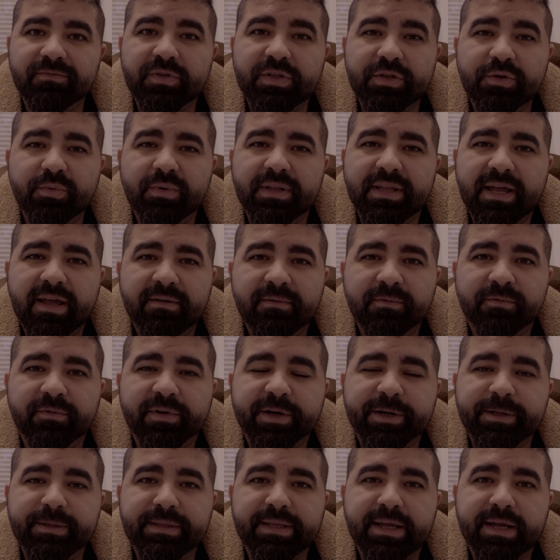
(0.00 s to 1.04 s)
you will have a
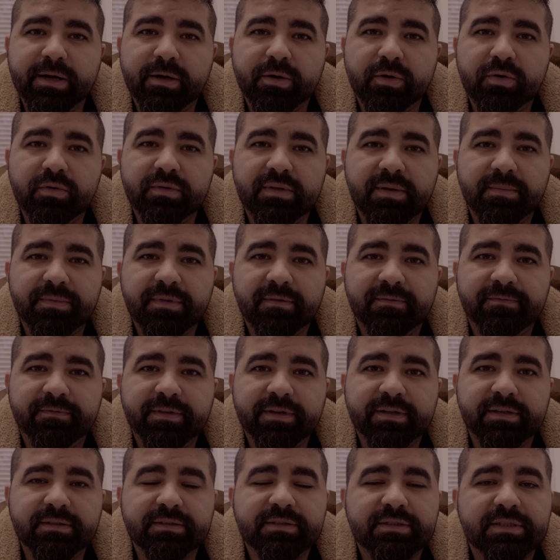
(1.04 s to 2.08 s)
very narrow depth of
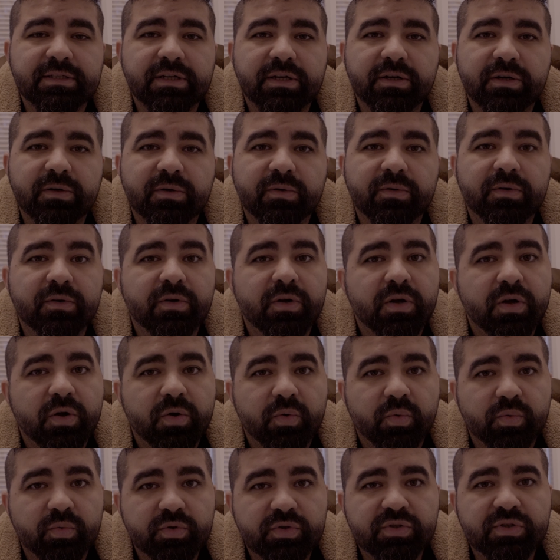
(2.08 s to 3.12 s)
field, so
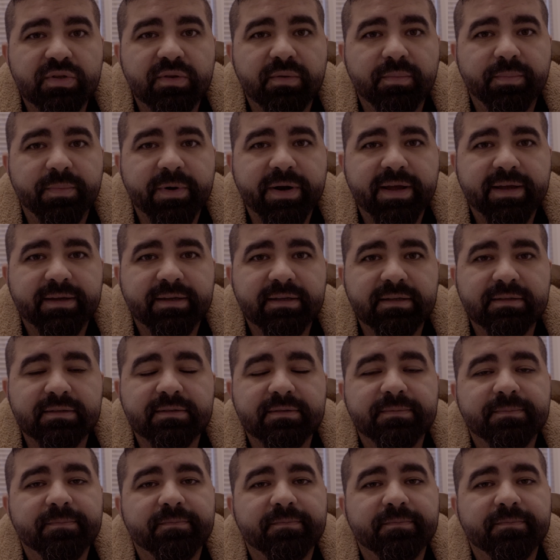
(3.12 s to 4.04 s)
using the bracket,